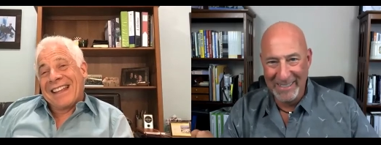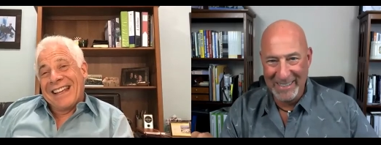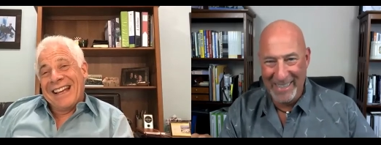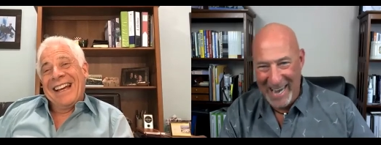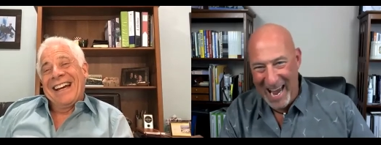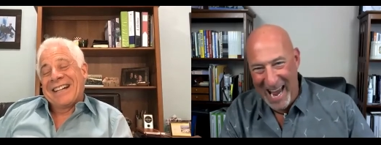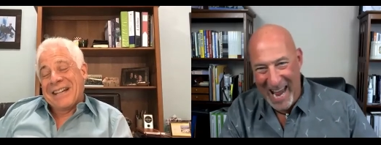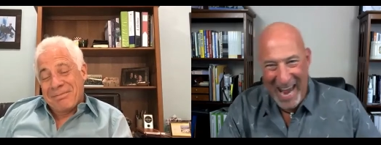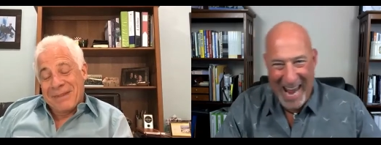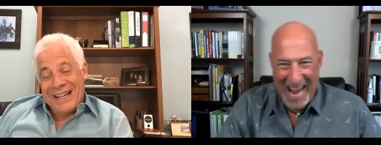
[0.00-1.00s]
Speaker 1: Yeah.
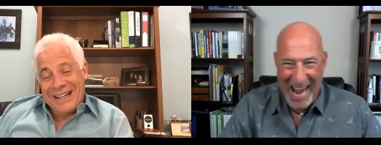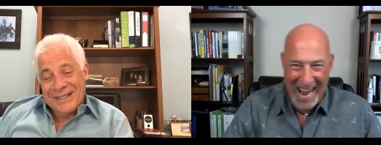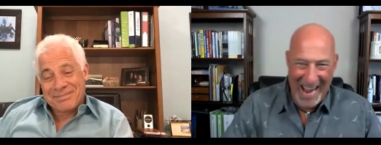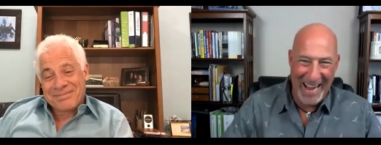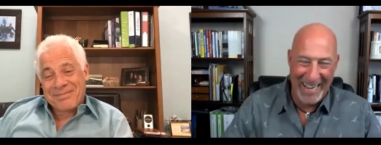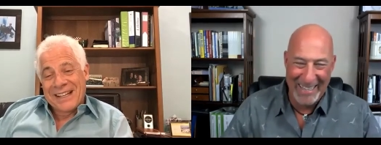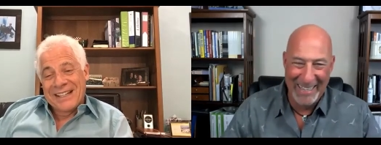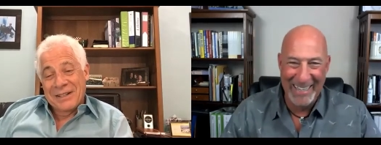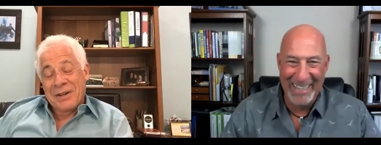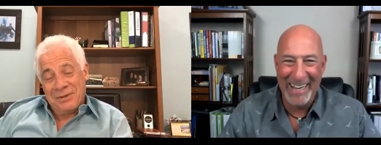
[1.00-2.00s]
My um
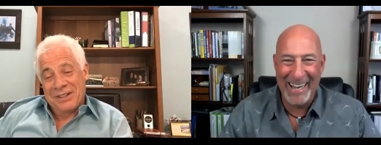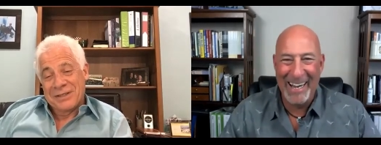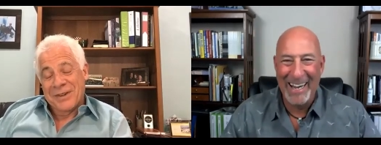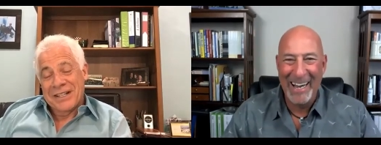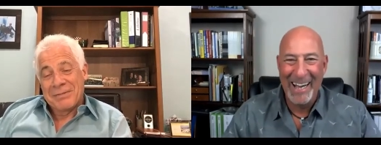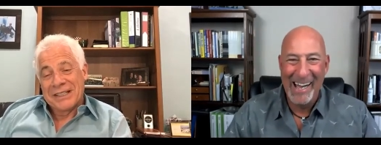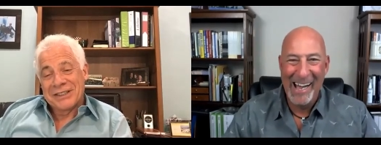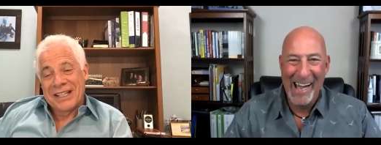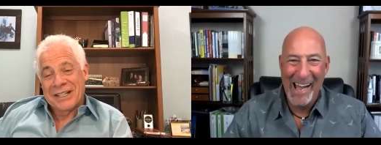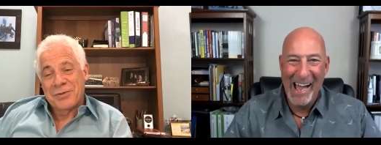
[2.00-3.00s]
it's funny you mentioned
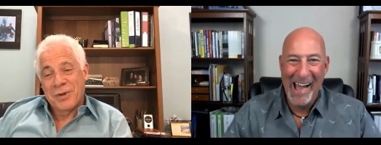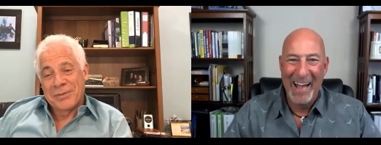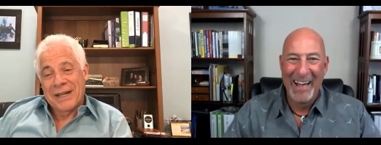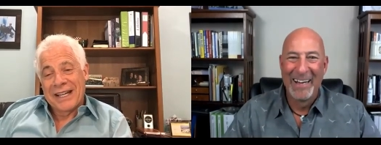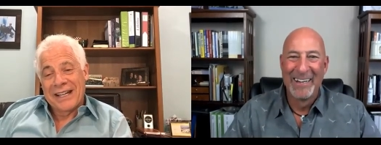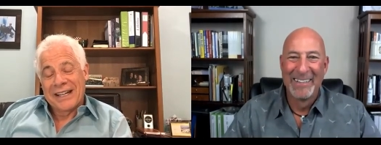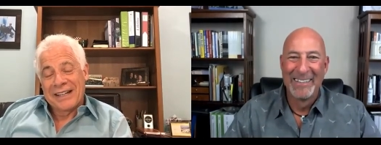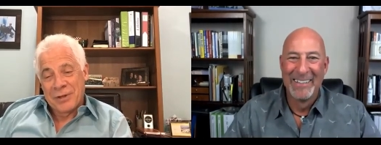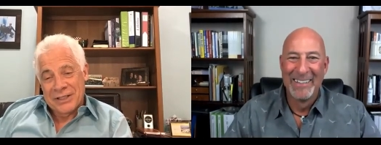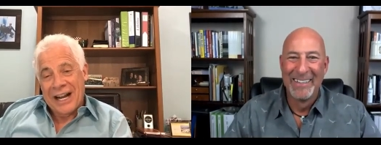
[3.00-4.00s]
that because one of my
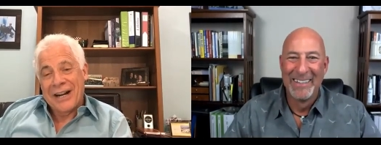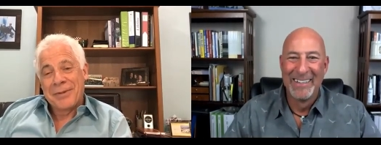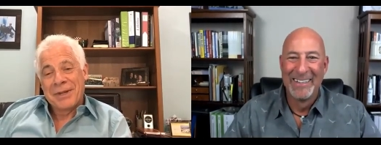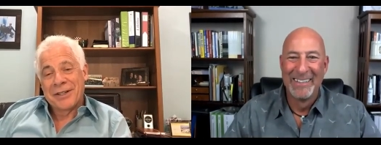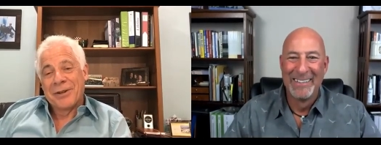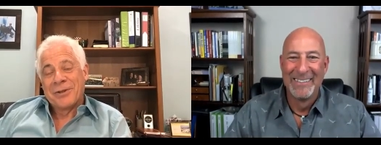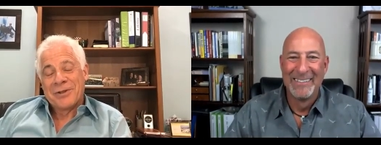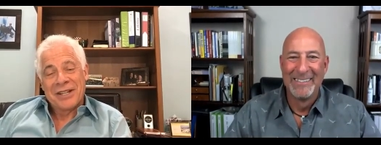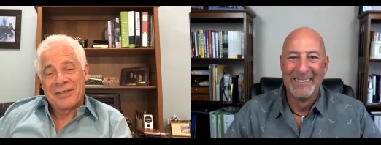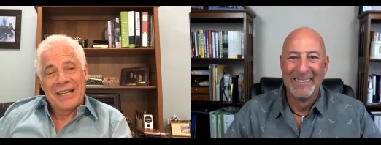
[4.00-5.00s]
retirement
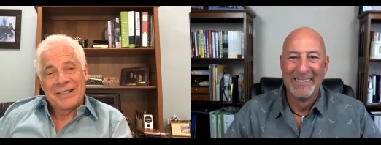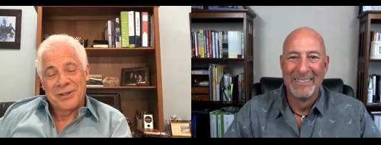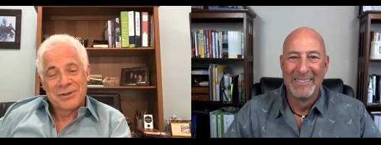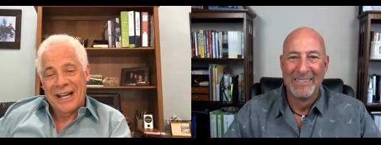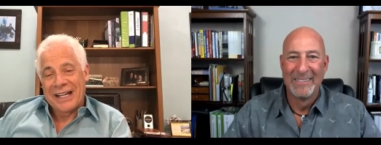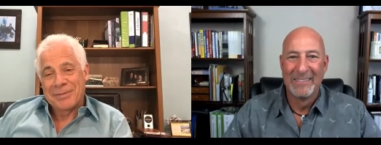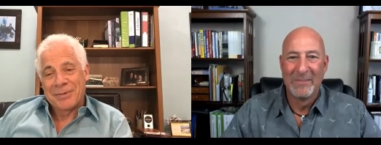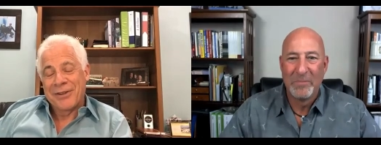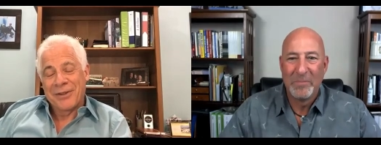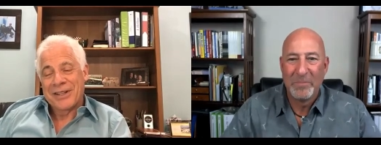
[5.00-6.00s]
goals, I've gotten so tied up
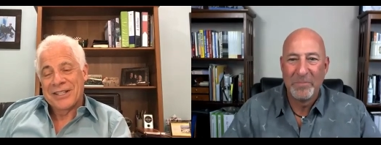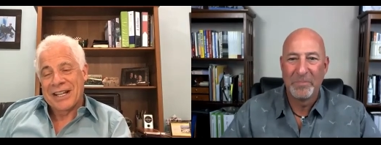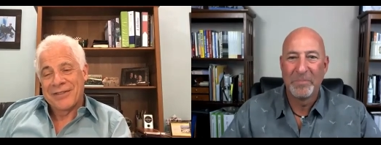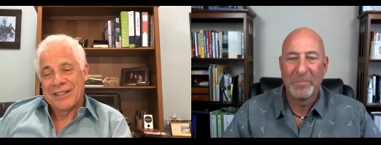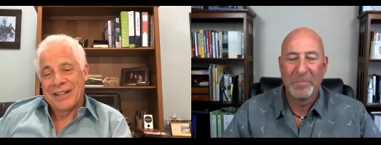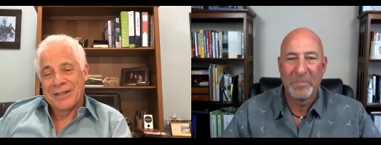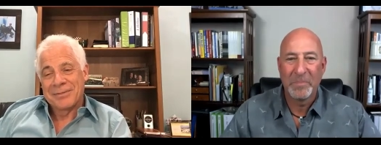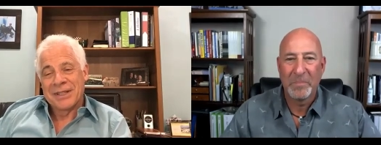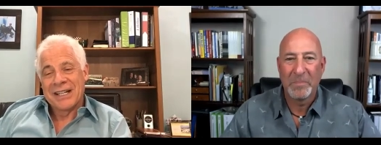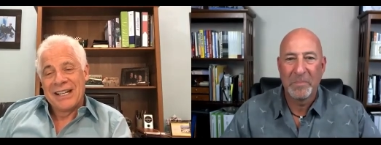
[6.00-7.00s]
with other things, I haven't done it,
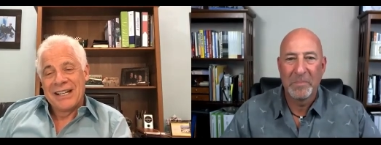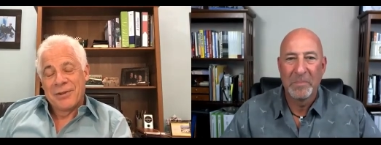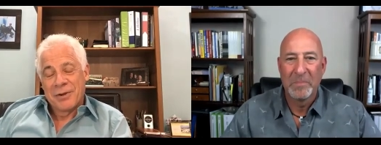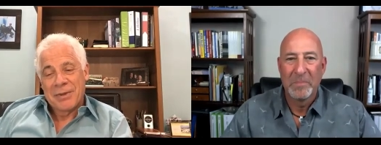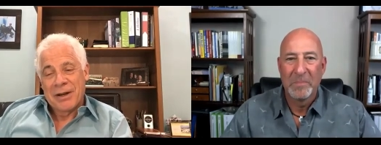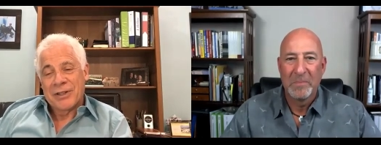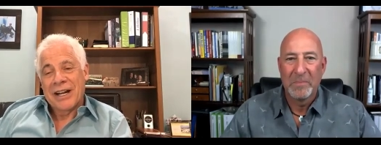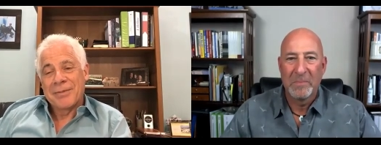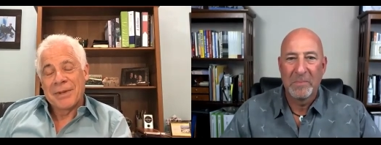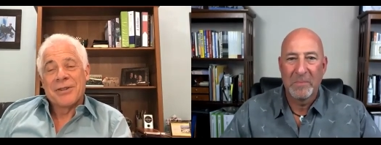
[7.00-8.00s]
but one of my
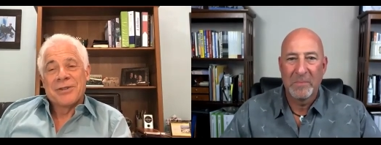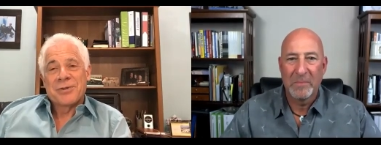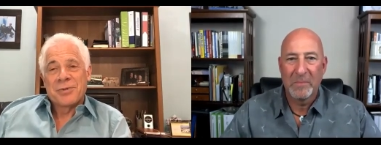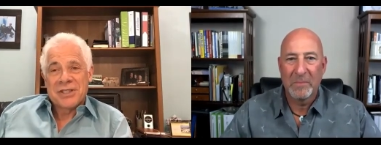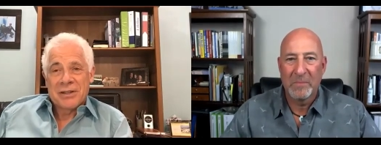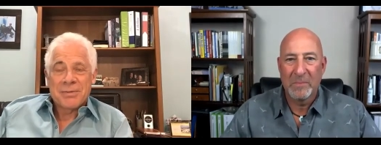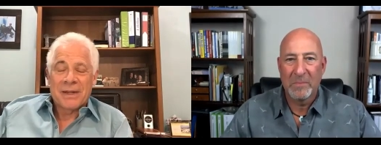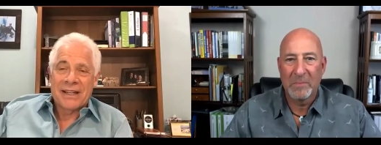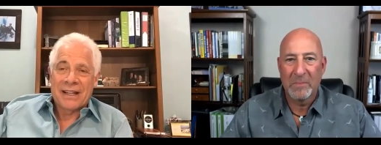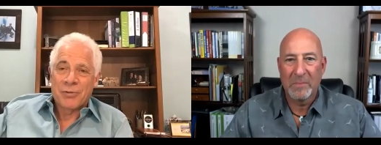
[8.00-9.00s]
retirement goals was I was
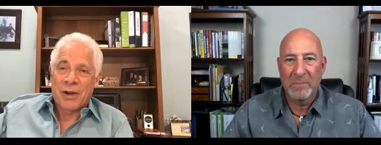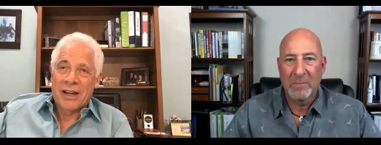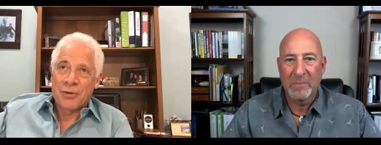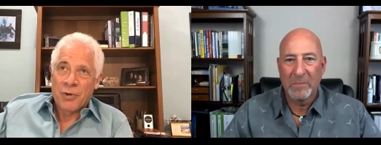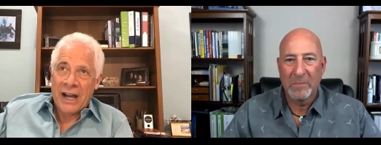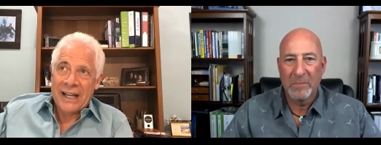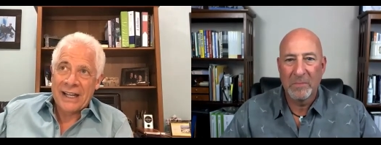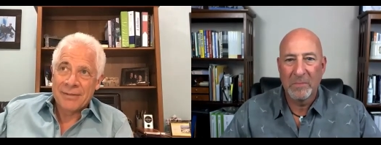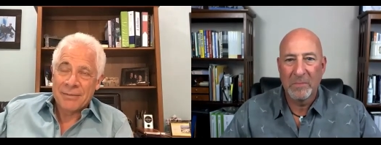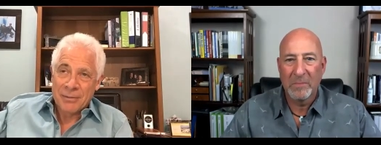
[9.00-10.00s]
planning on ri-
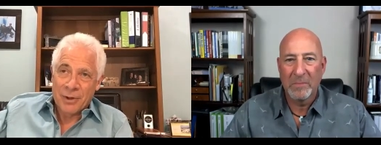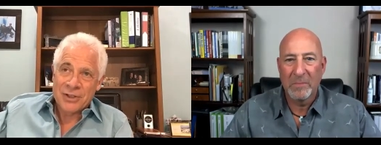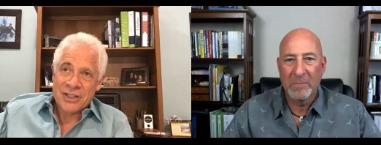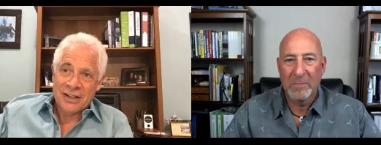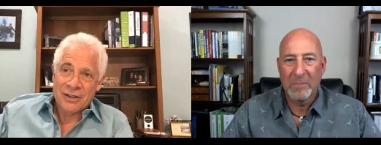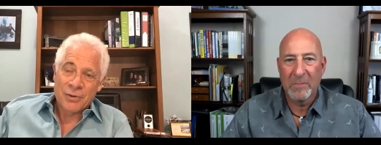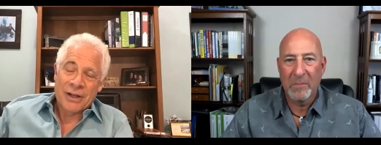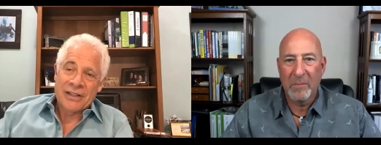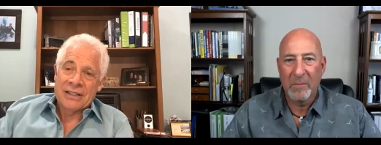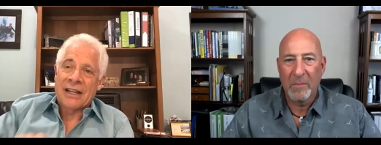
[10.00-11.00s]
riding my motorcycle around
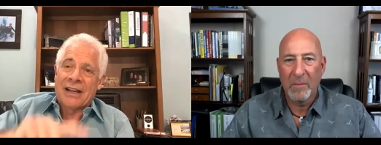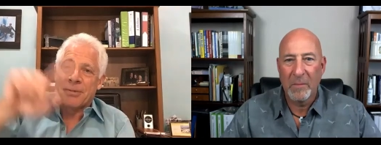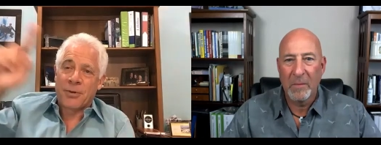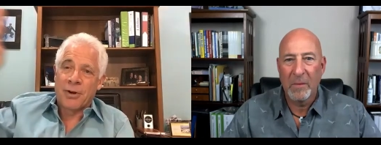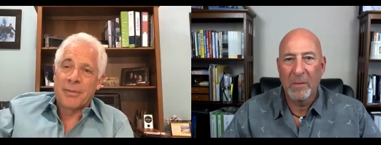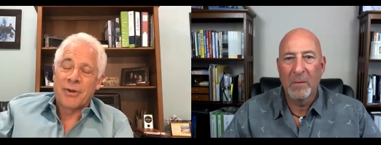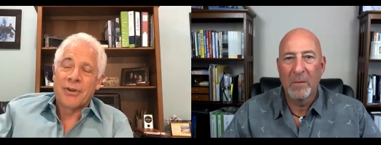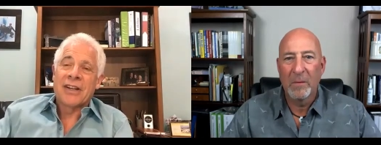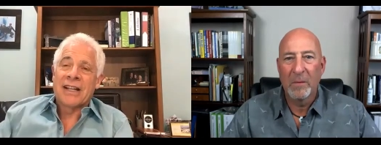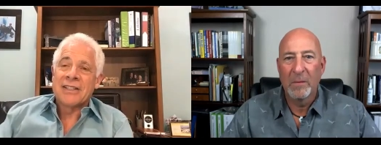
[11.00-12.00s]
the entire perimeter of the
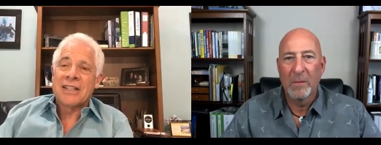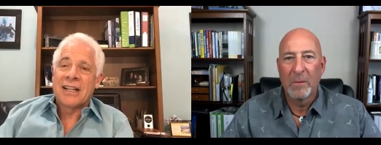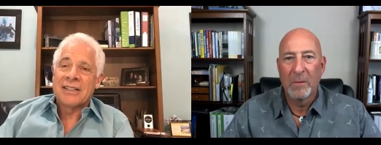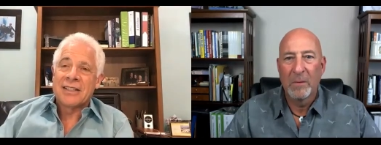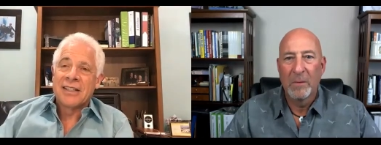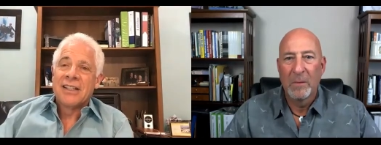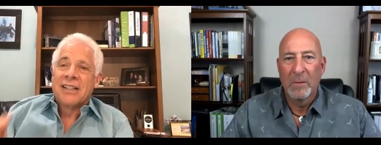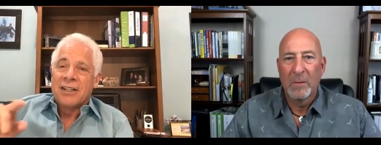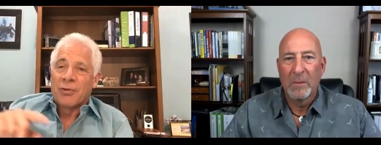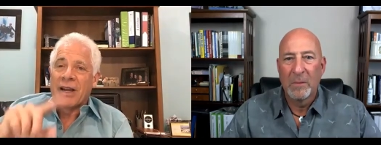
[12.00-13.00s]
United States,
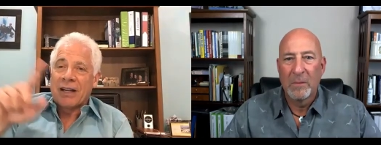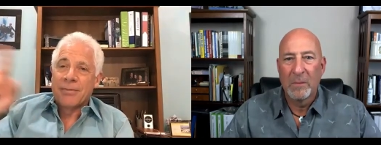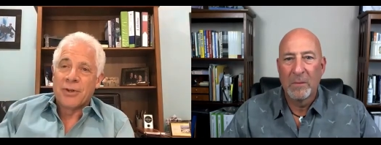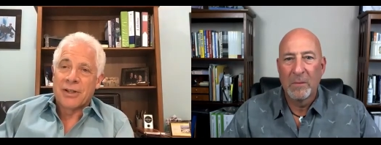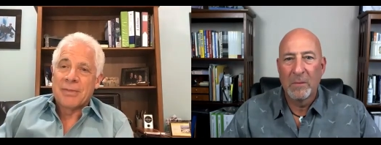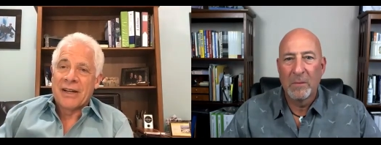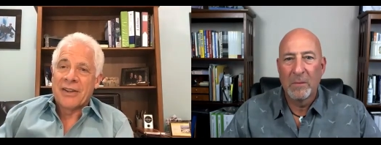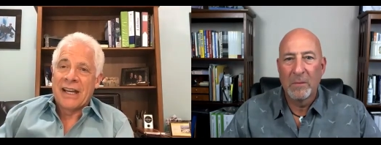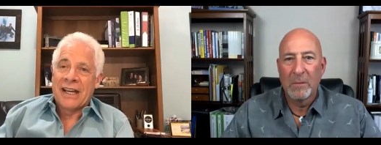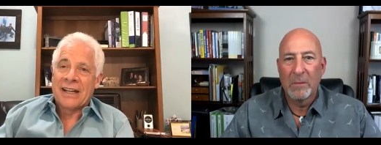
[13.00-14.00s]
writing a book about
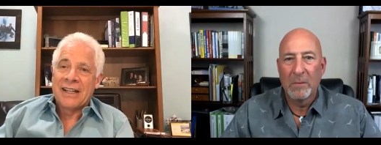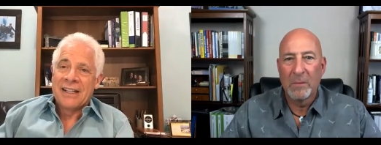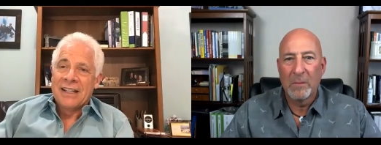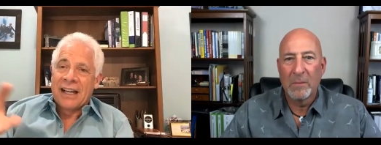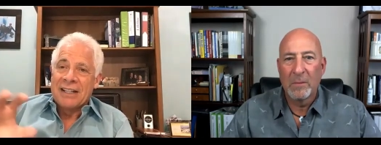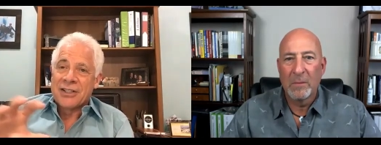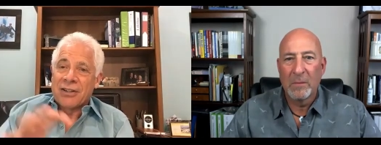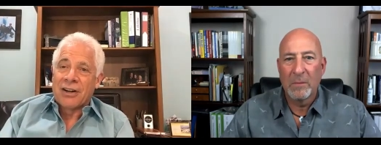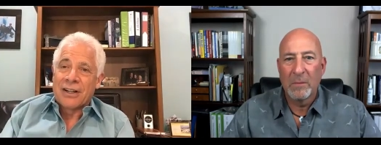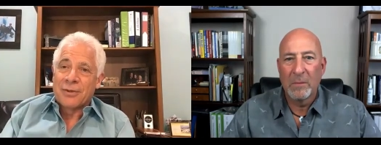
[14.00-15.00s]
that, and
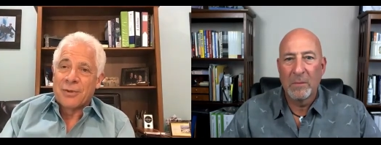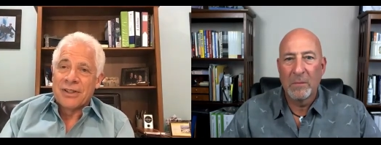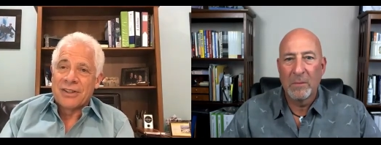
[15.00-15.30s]
starting with